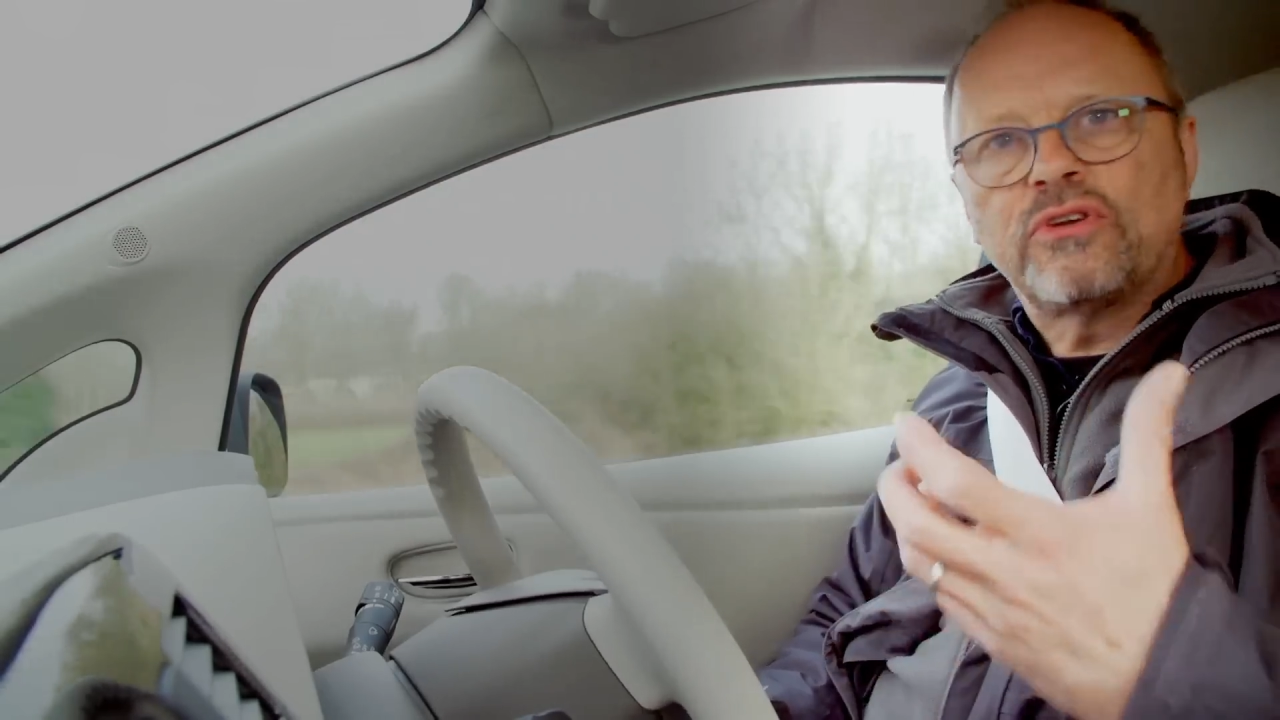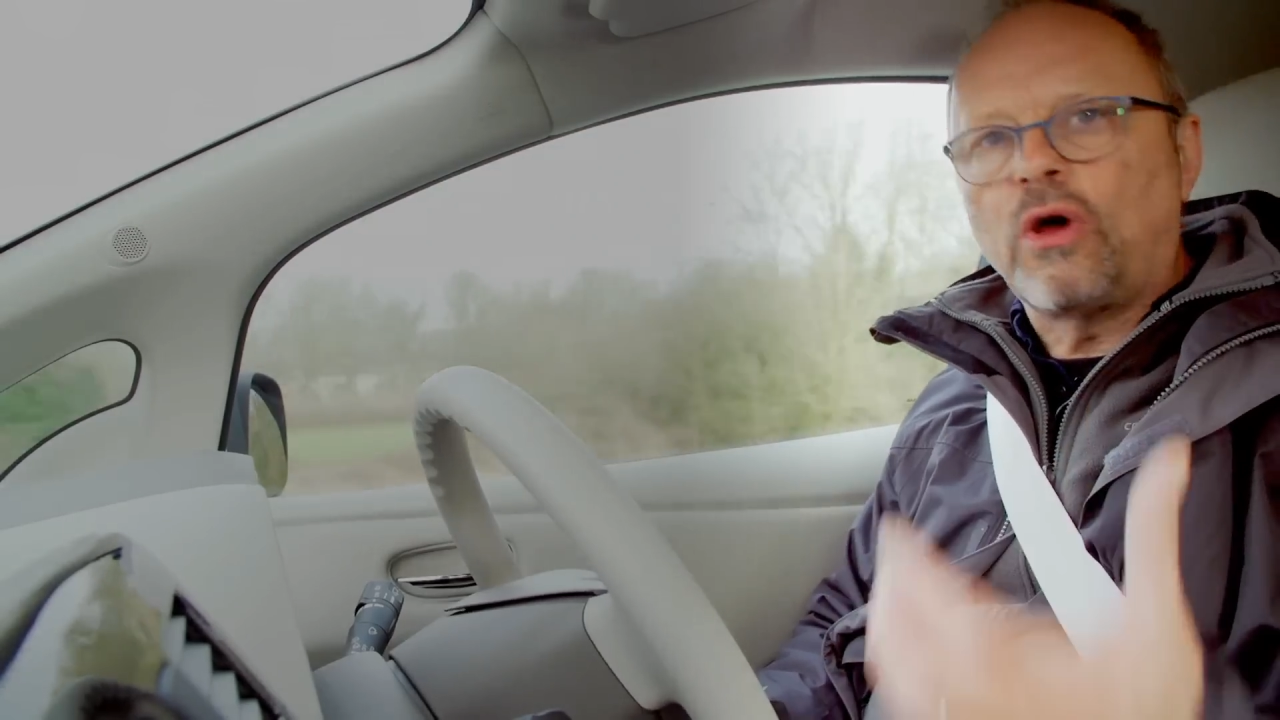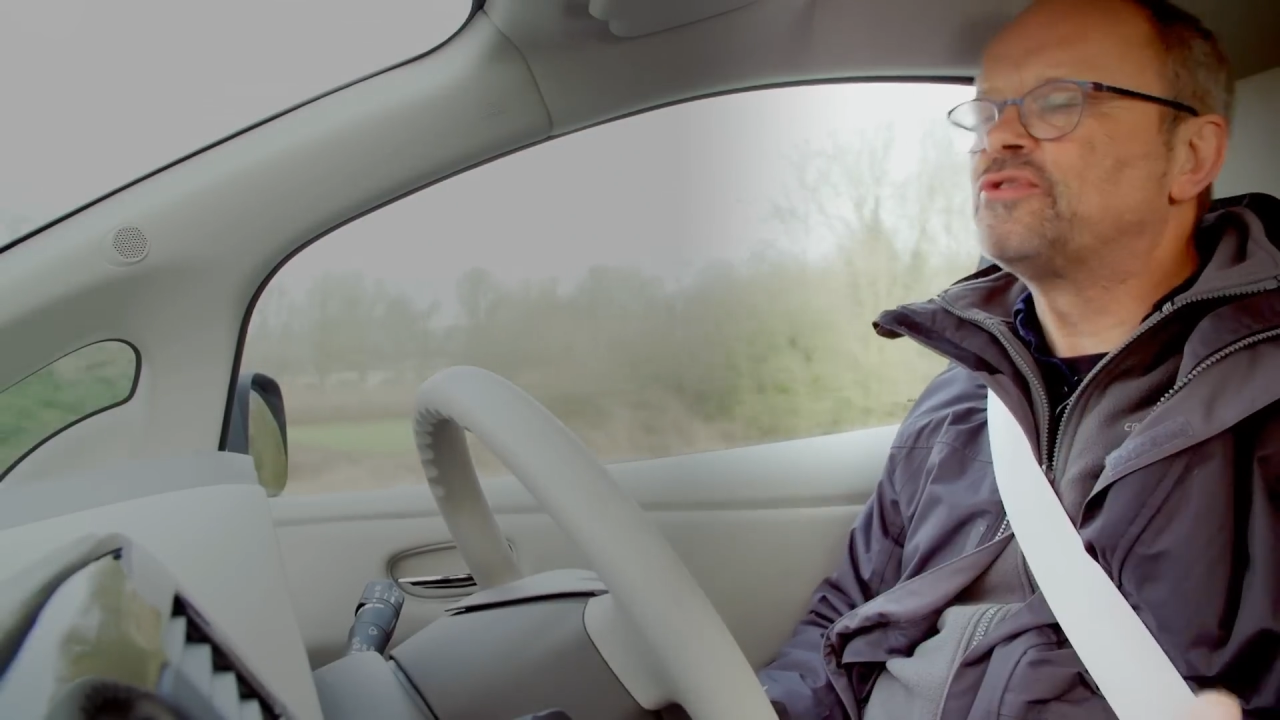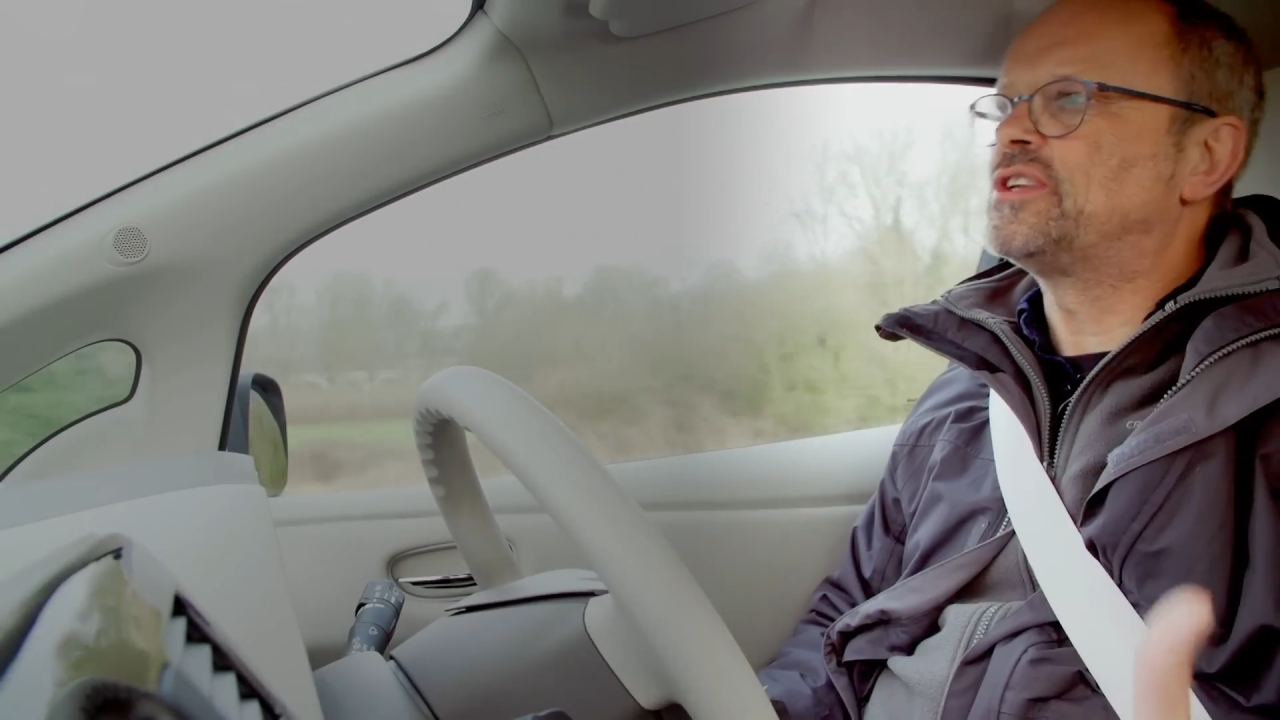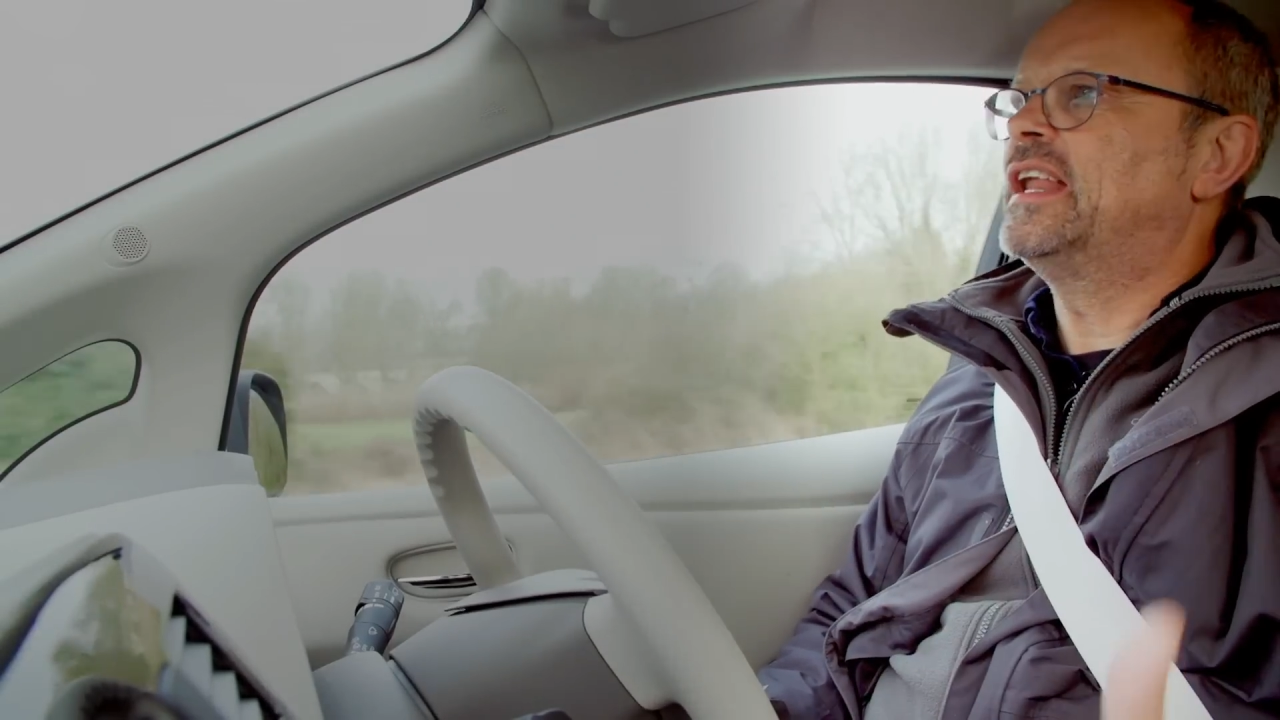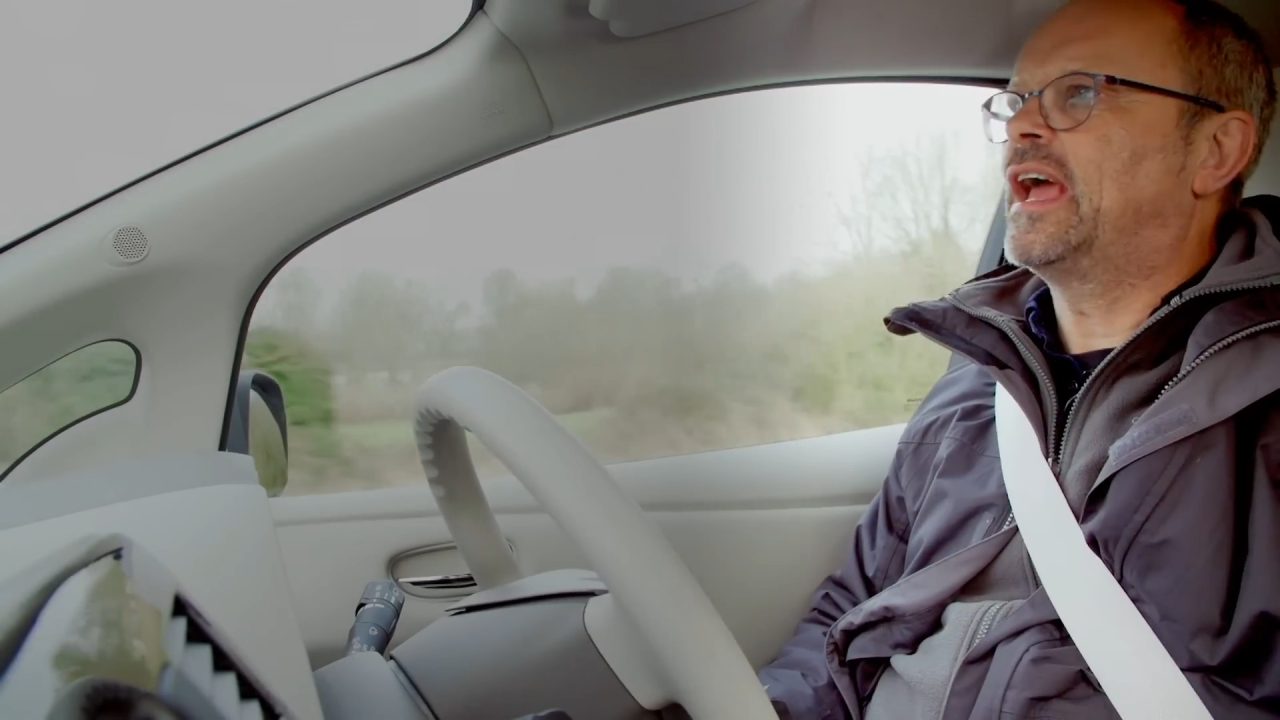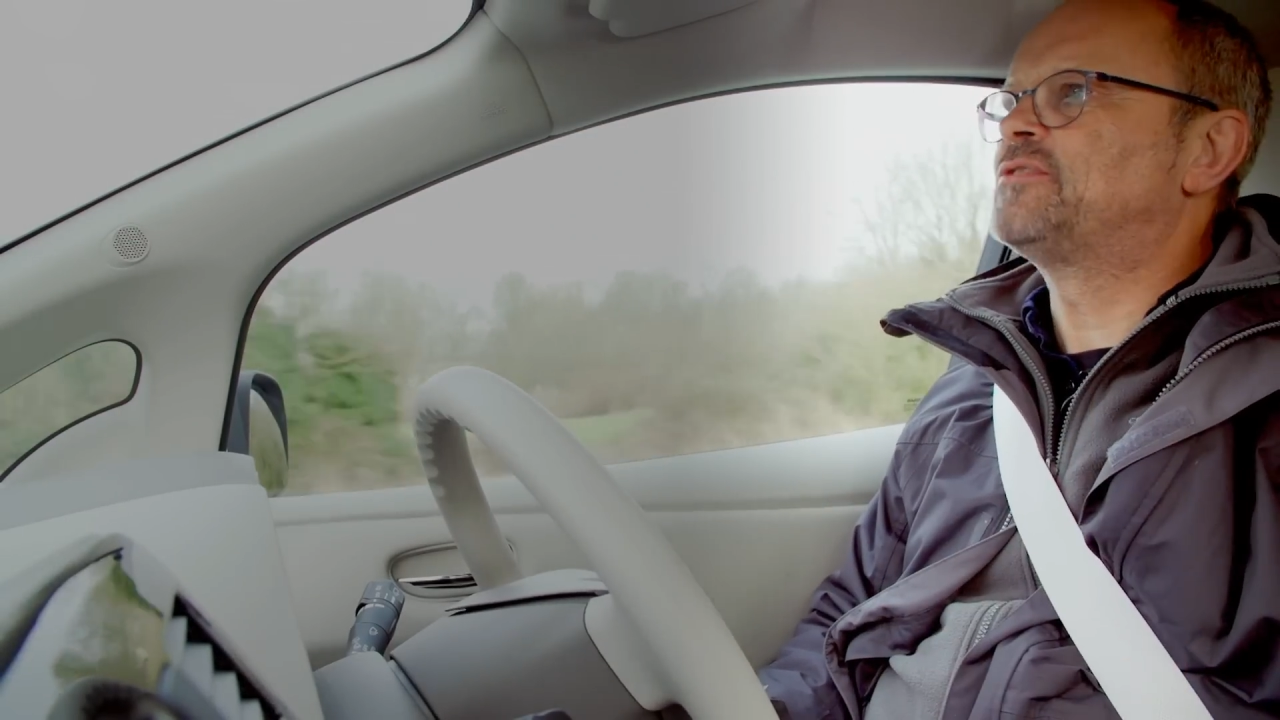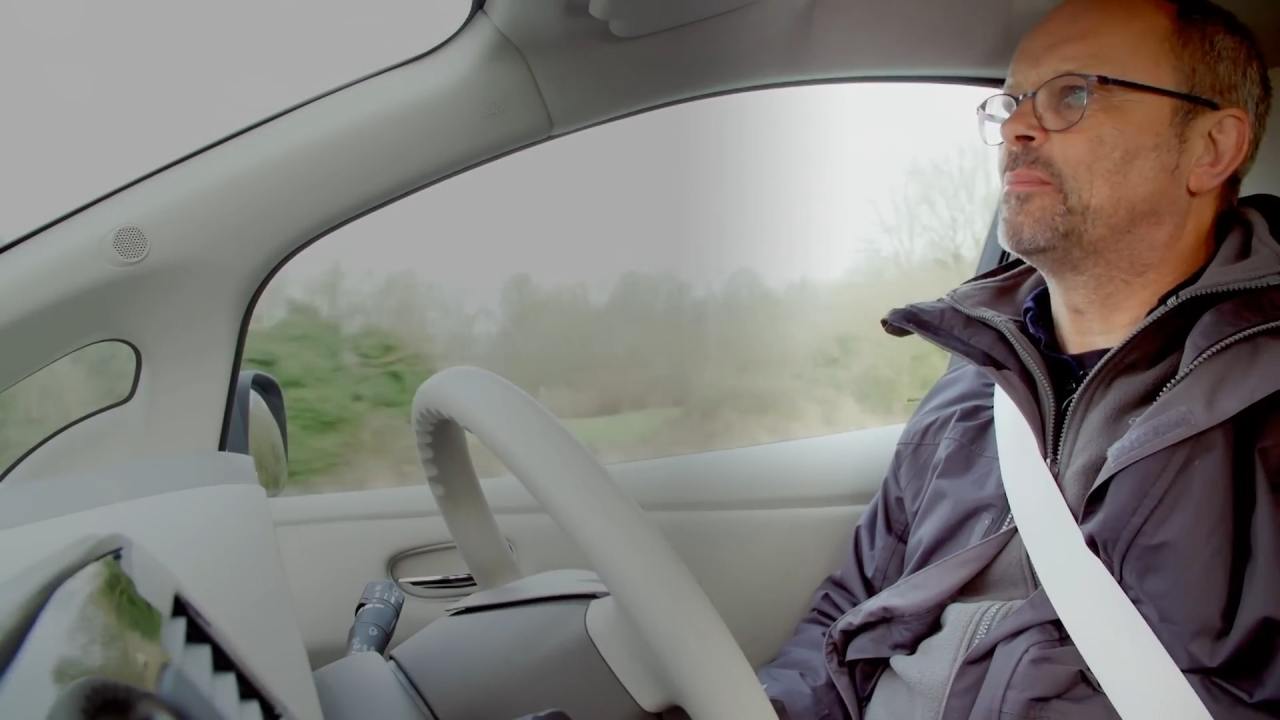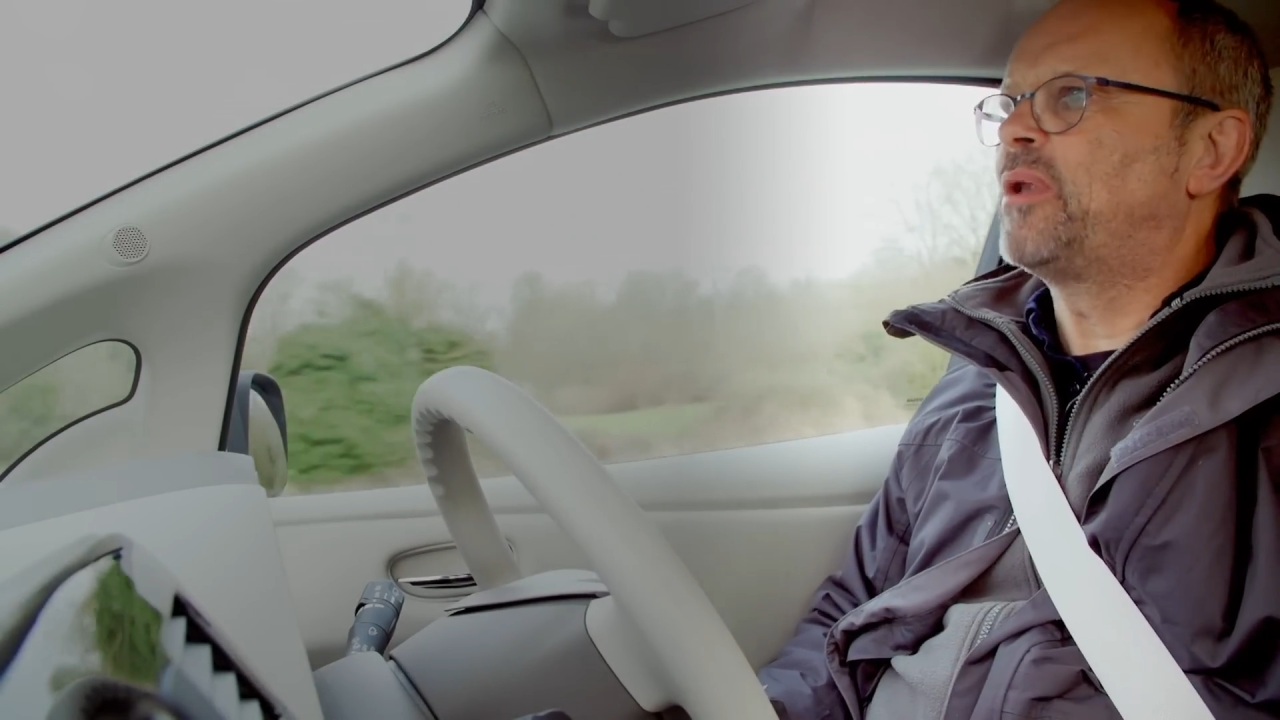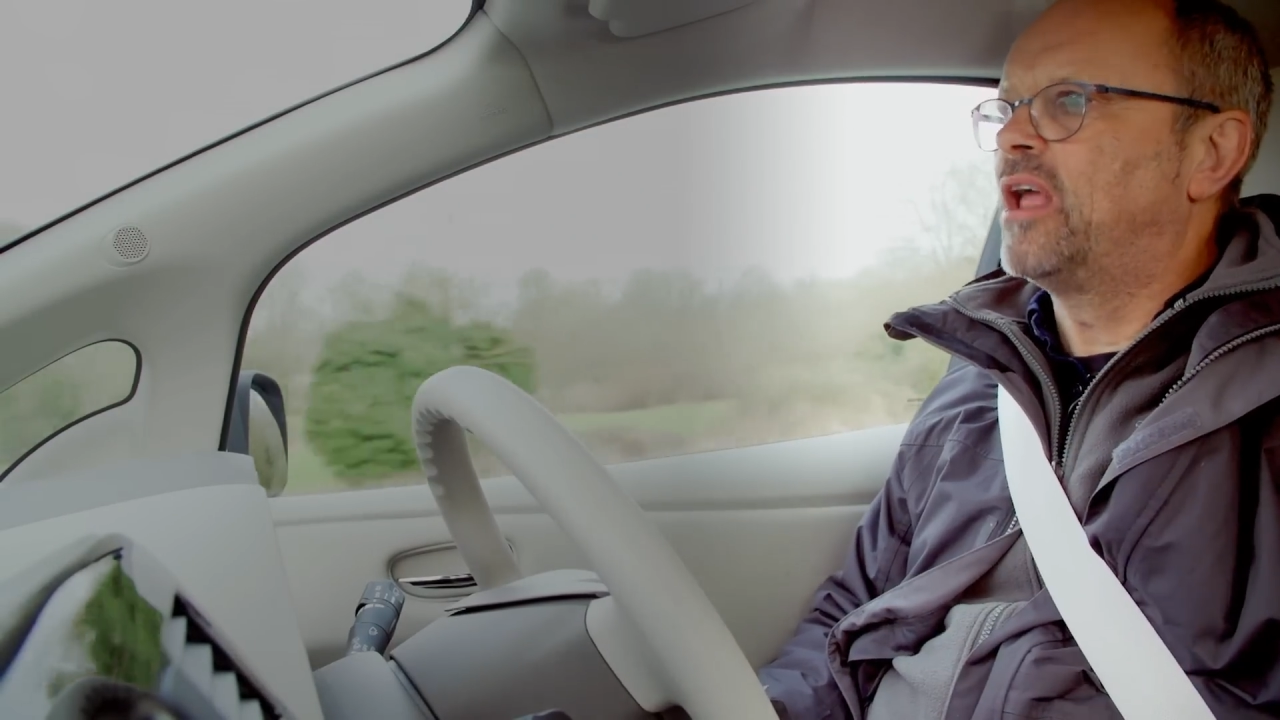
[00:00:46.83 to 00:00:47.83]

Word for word: you constantly have to